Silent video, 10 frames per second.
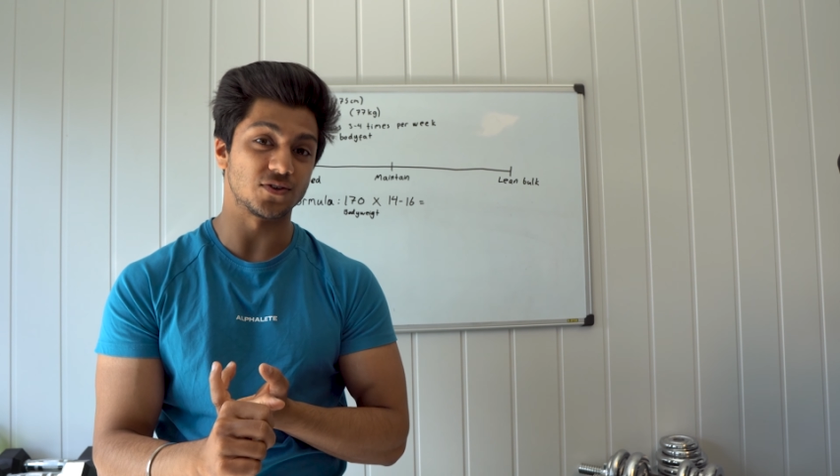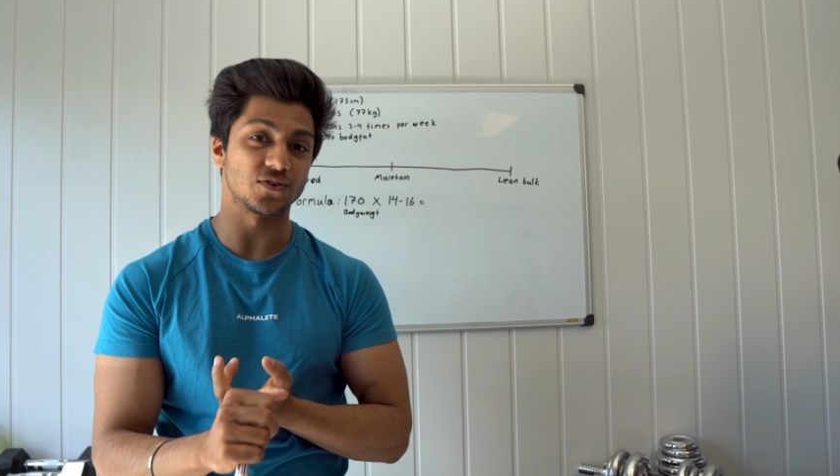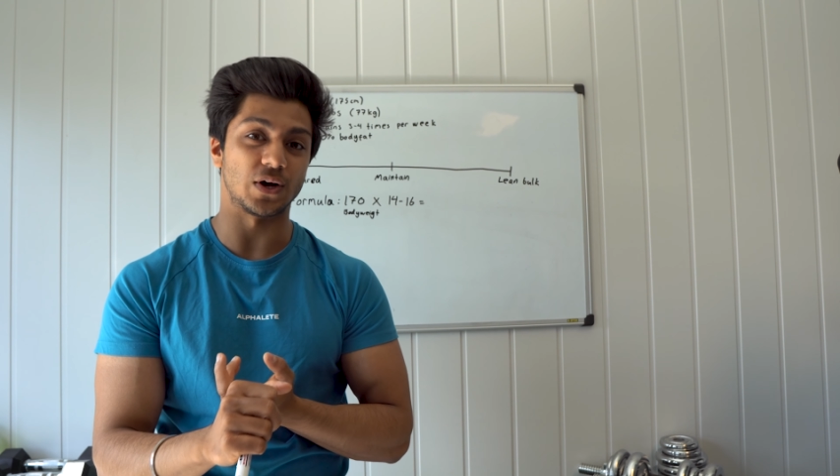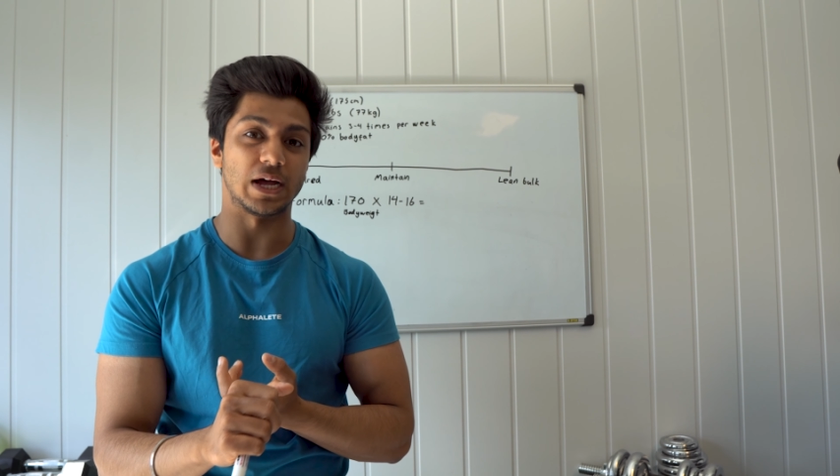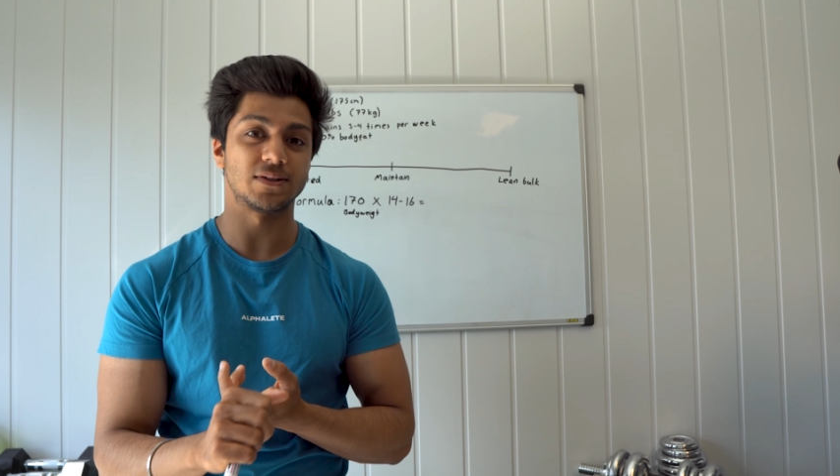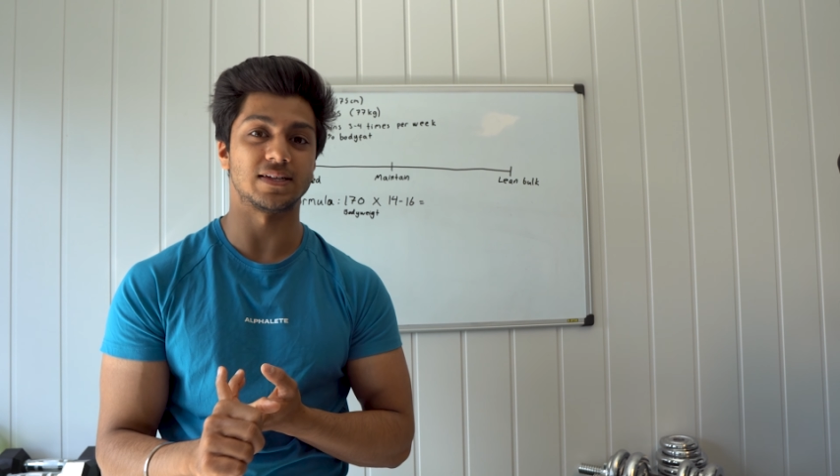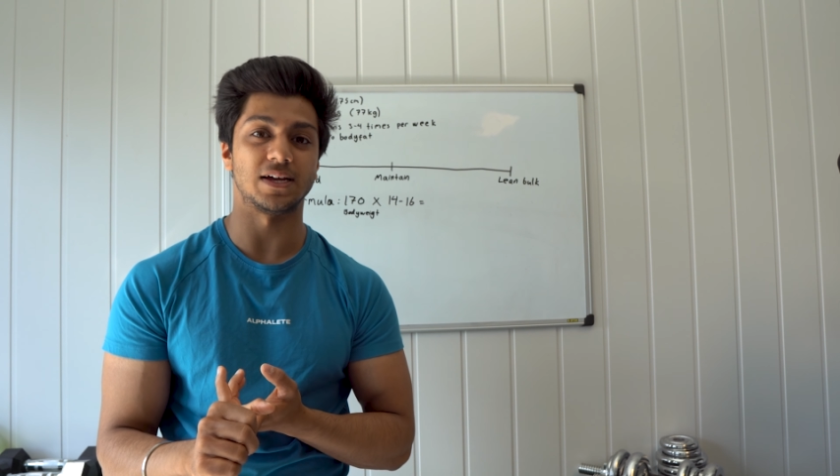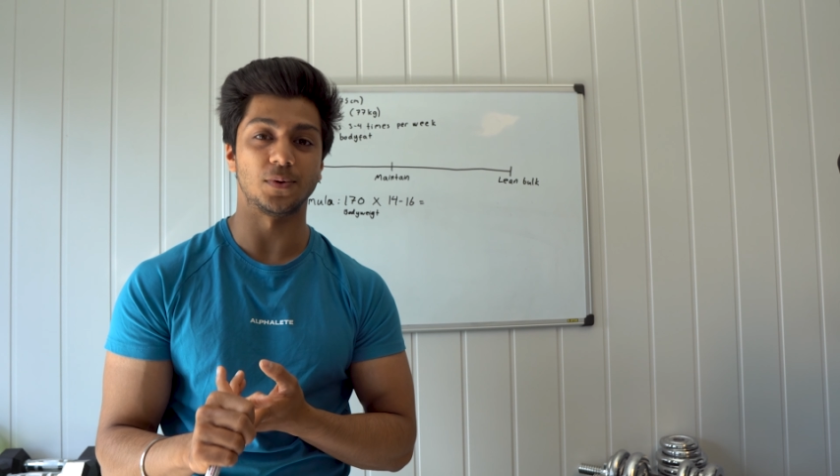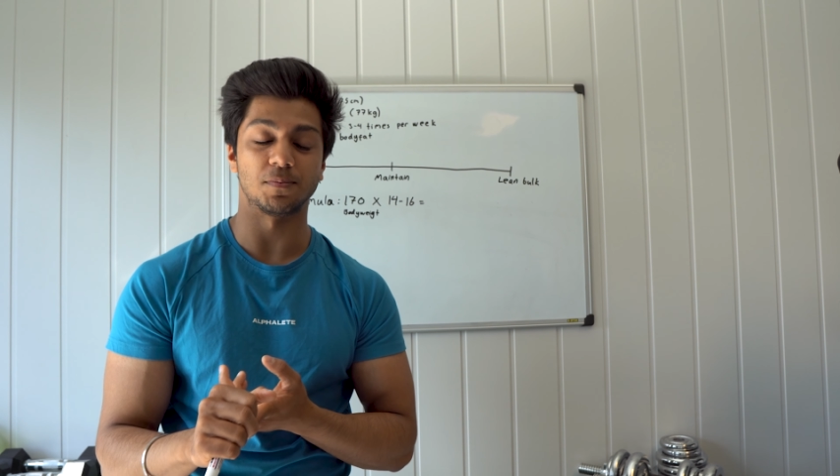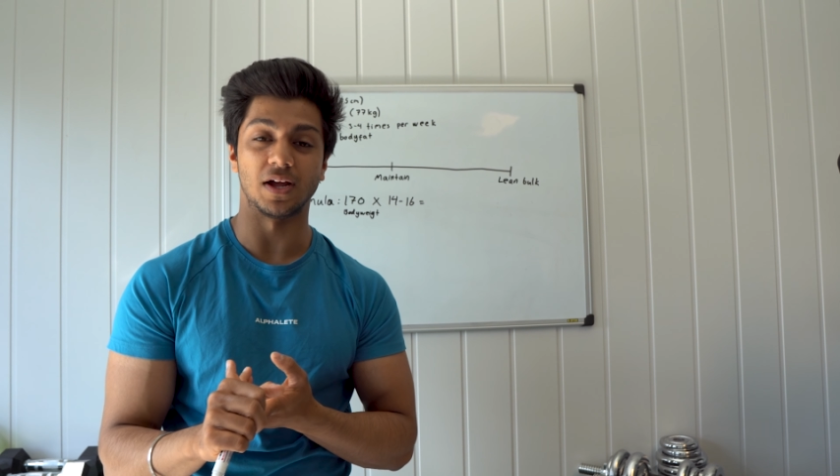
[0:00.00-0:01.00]
just go
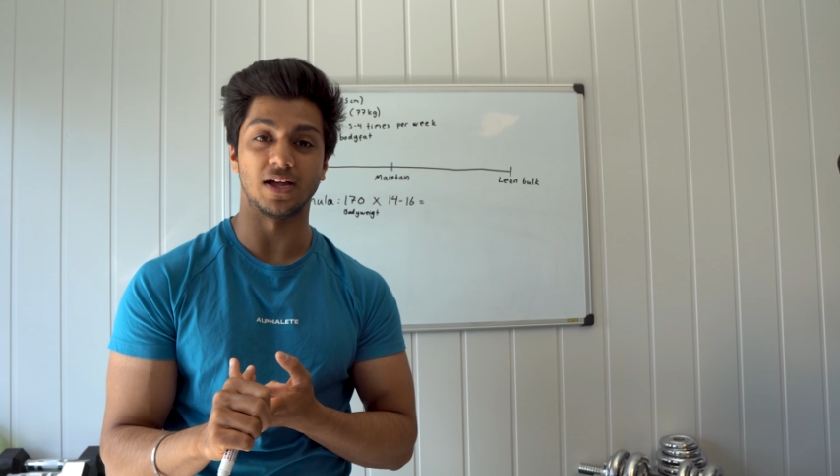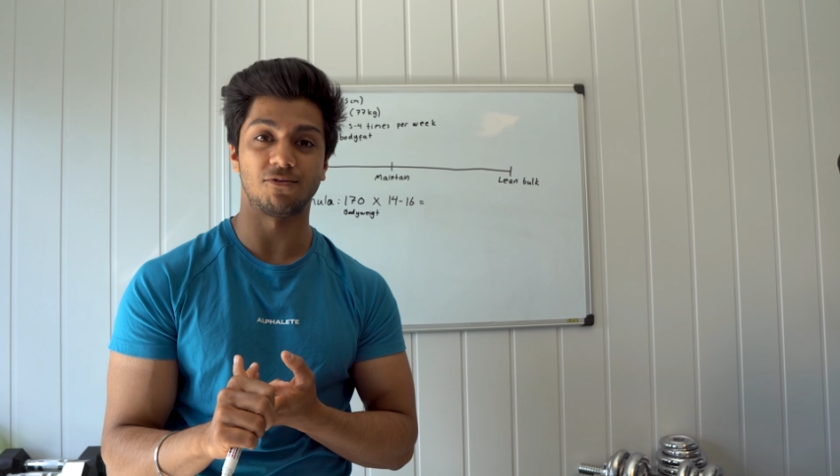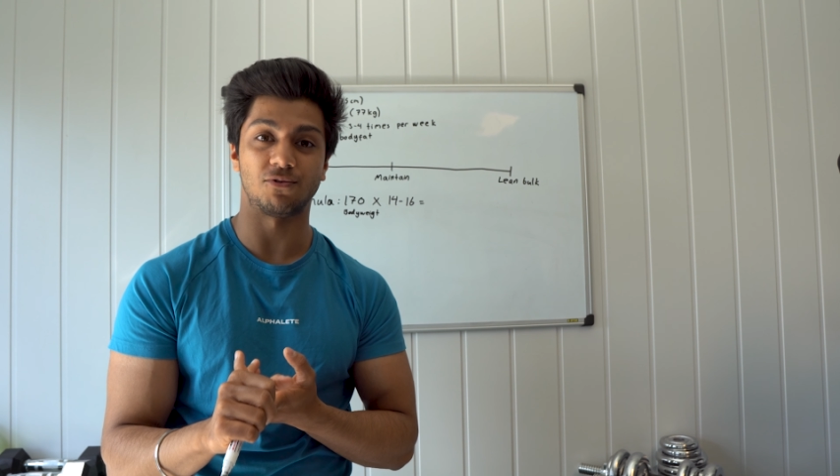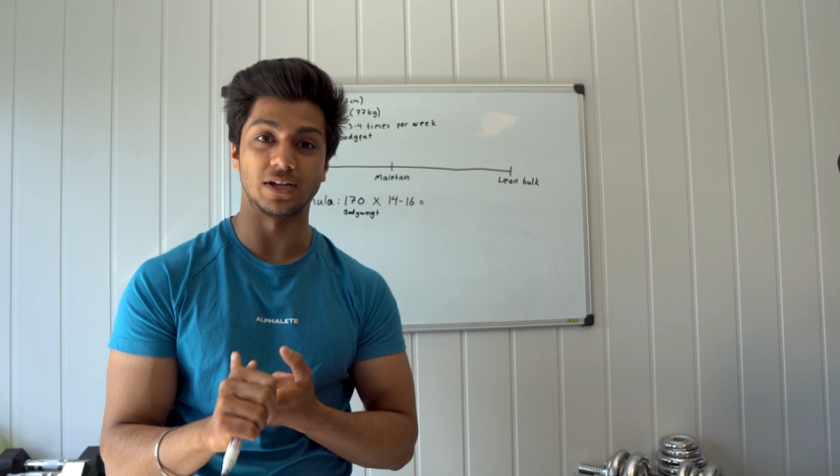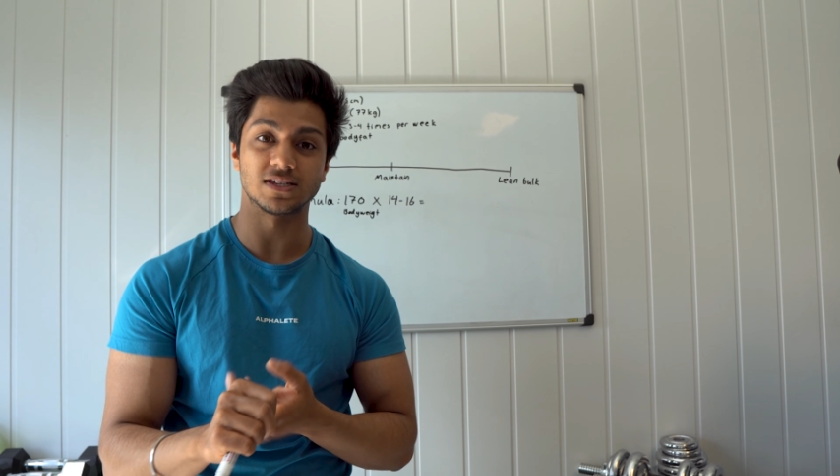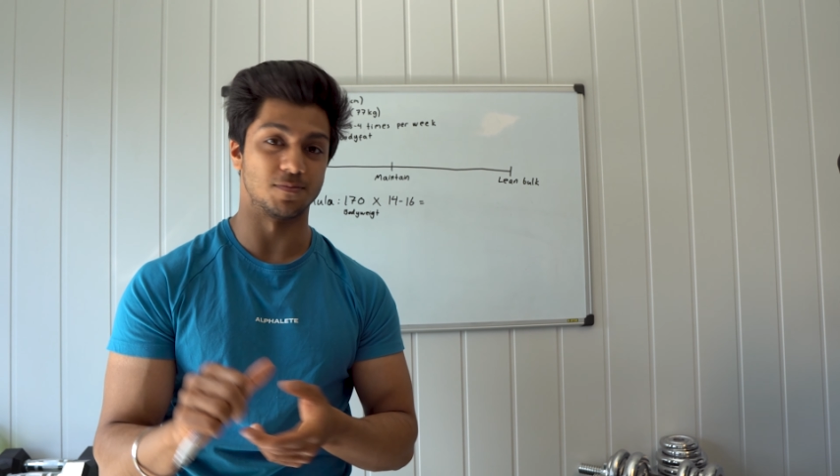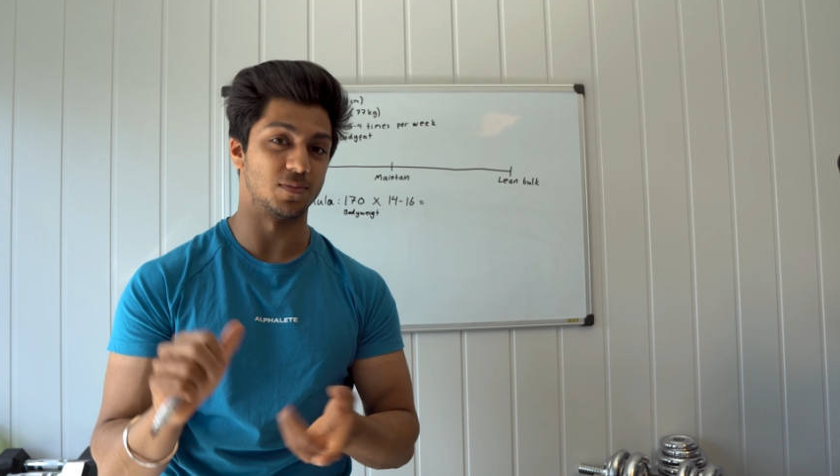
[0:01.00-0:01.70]
outside with my friends and